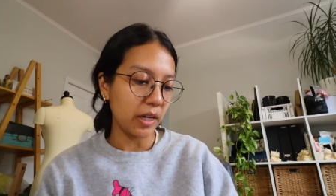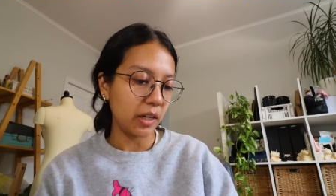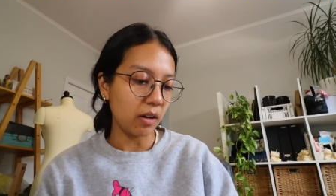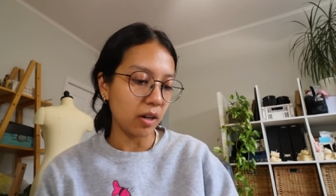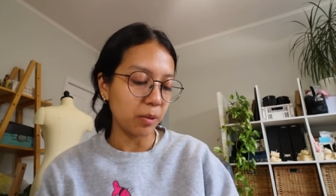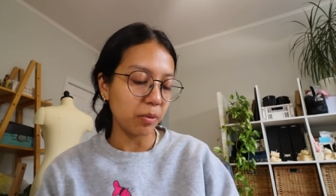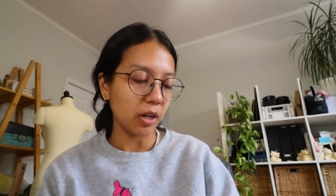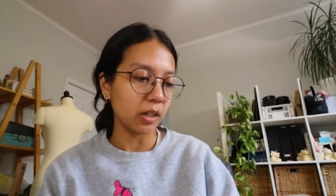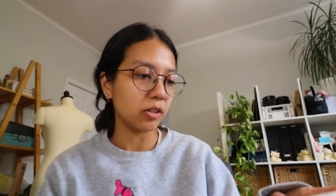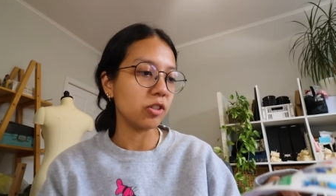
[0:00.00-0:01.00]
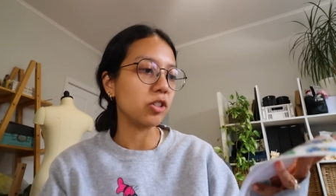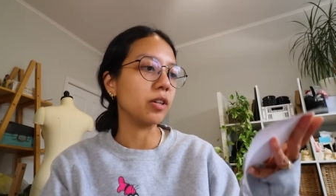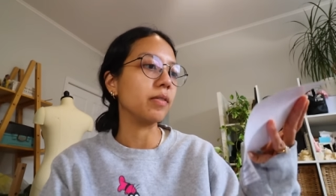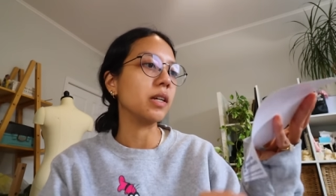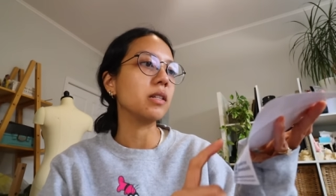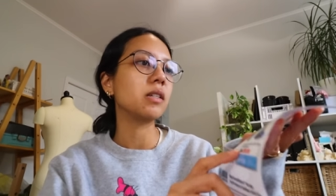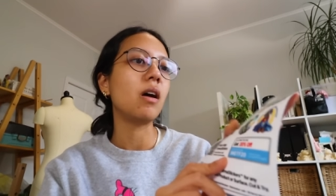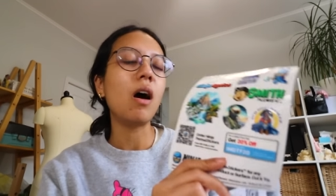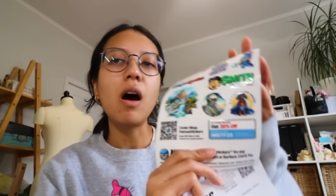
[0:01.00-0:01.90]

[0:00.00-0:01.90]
any hard product or surface.